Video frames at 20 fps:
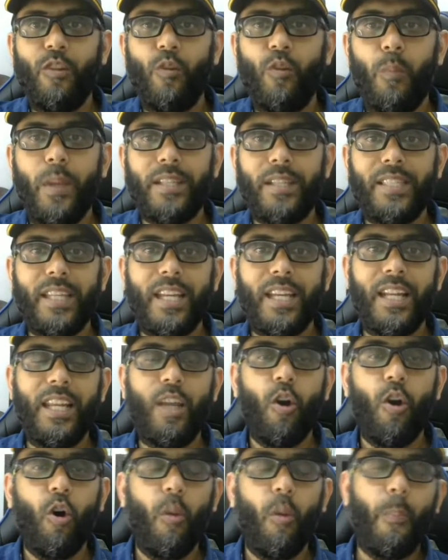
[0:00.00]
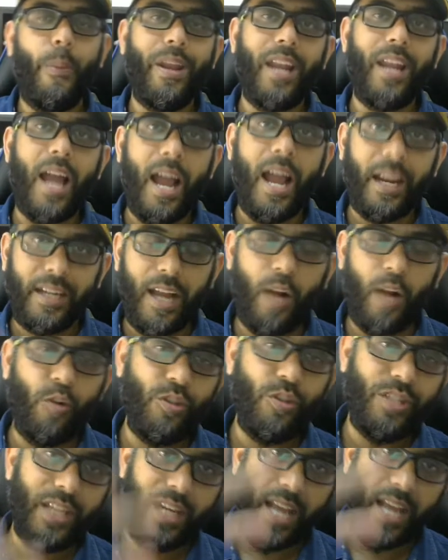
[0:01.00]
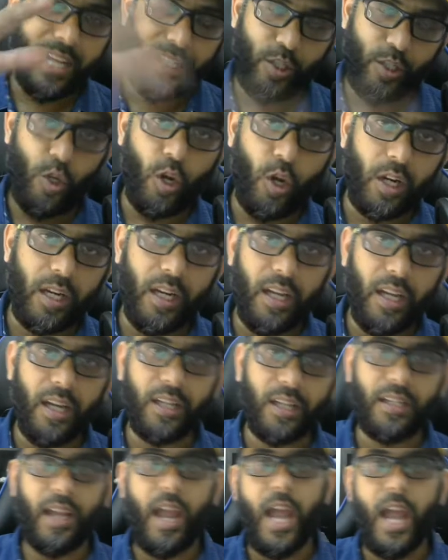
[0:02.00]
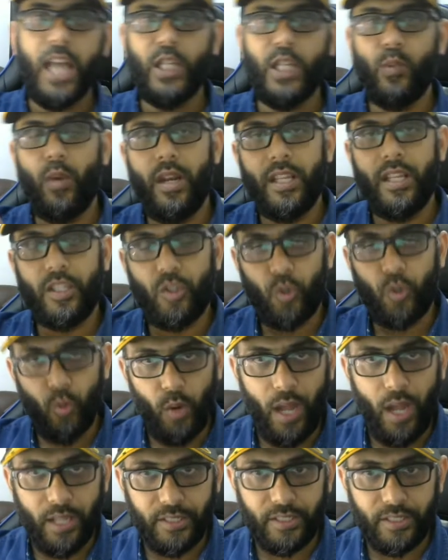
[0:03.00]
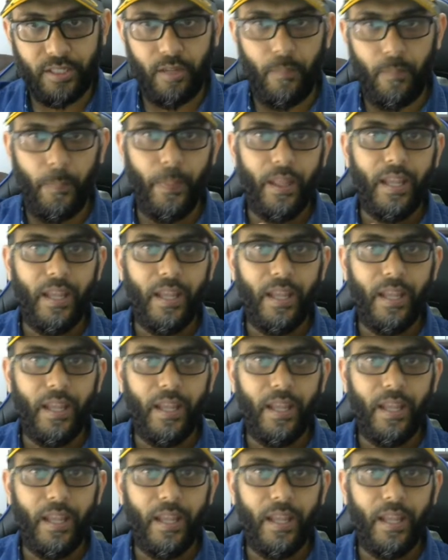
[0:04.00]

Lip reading: basically open accounts in SEO Clerk as well as True Lancer.